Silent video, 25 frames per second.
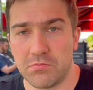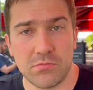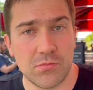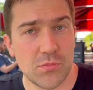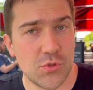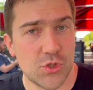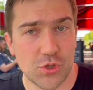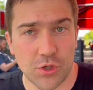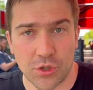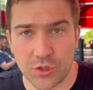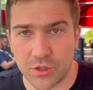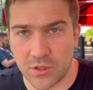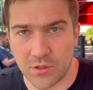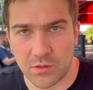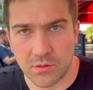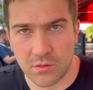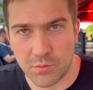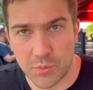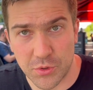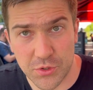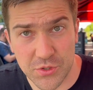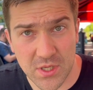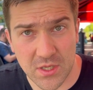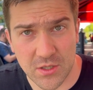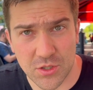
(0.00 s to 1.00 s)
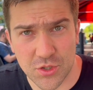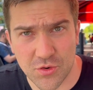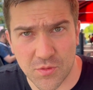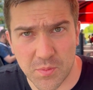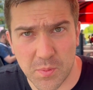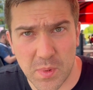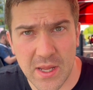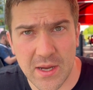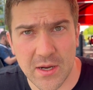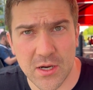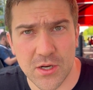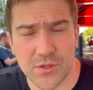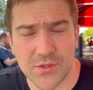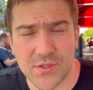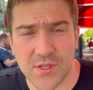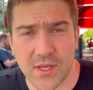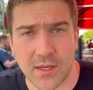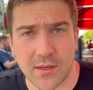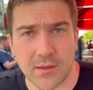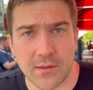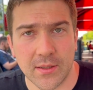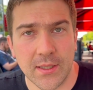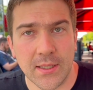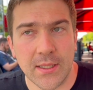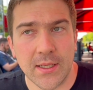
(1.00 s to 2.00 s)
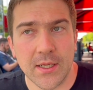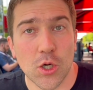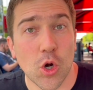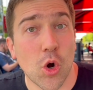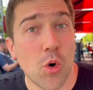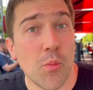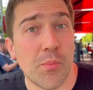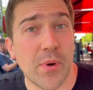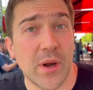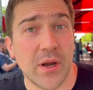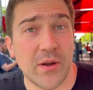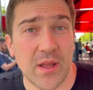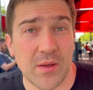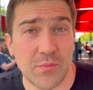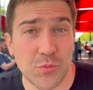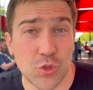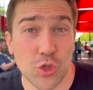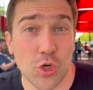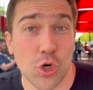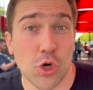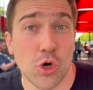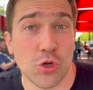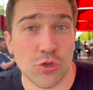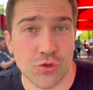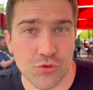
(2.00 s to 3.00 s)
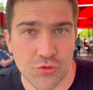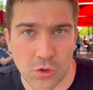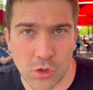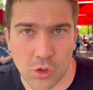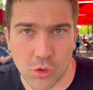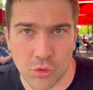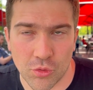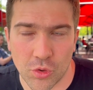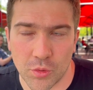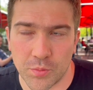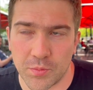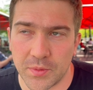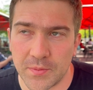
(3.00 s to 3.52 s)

certain percentage of players and compare them to the control group,